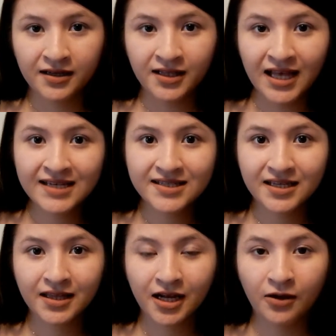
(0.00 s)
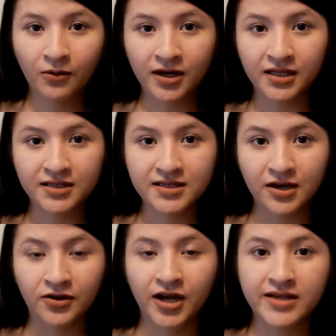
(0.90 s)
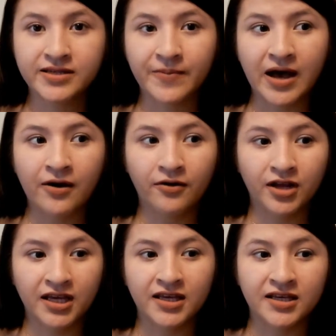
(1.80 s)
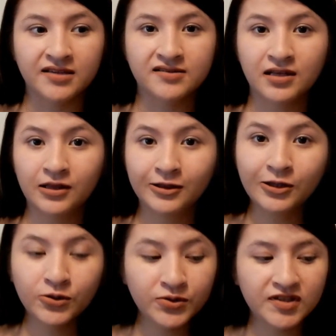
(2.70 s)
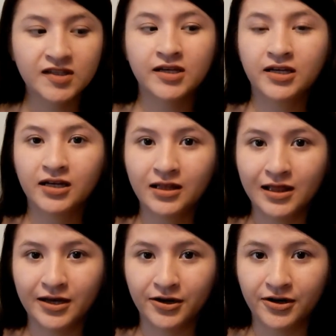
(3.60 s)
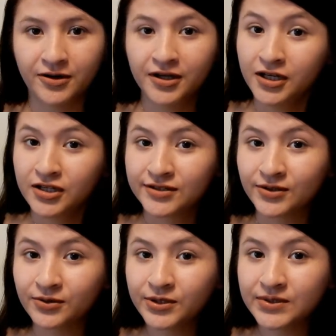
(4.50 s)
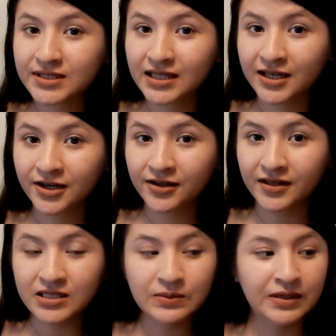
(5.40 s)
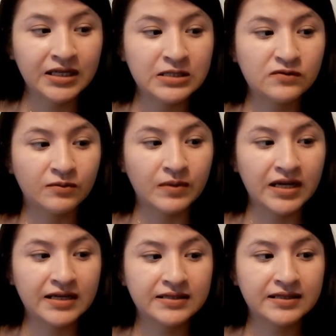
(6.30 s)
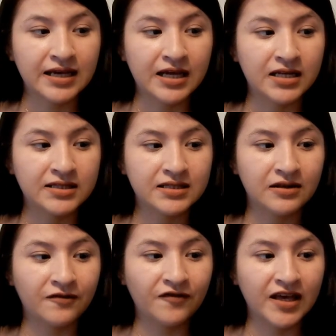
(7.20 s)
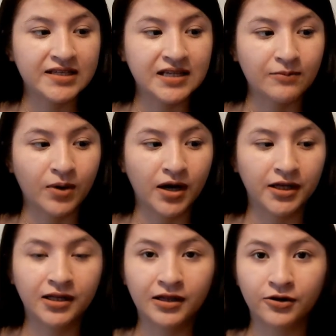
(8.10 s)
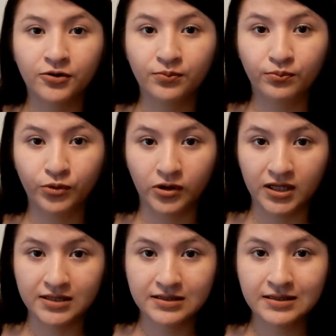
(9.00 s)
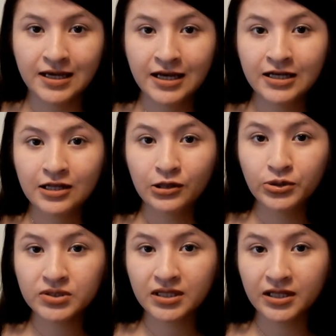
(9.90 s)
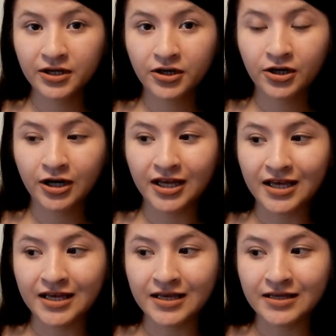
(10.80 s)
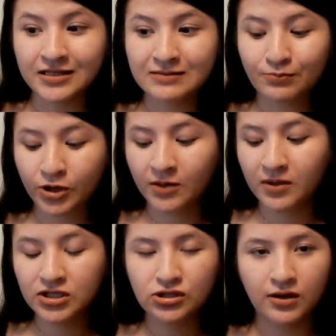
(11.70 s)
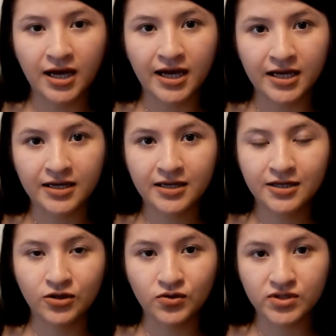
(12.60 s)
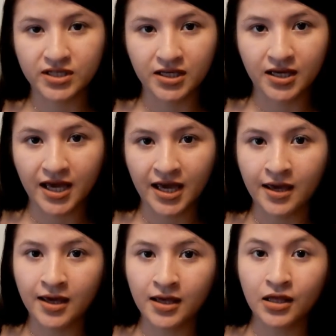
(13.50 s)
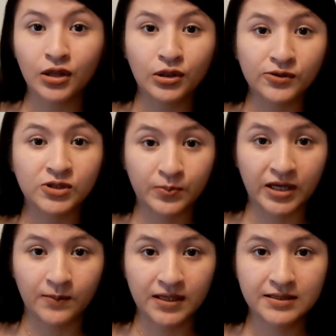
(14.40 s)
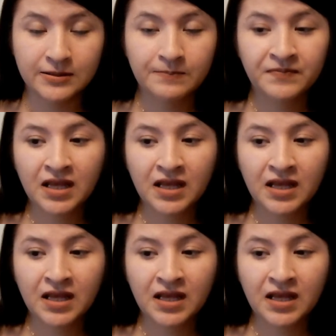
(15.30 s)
The last thing that I want to tell you guys about is loose glitter. So loose glitter, this one is from NYX and it's the Face and Body Glitter Brilliance. Loose glitter is pretty much like using a loose pigment.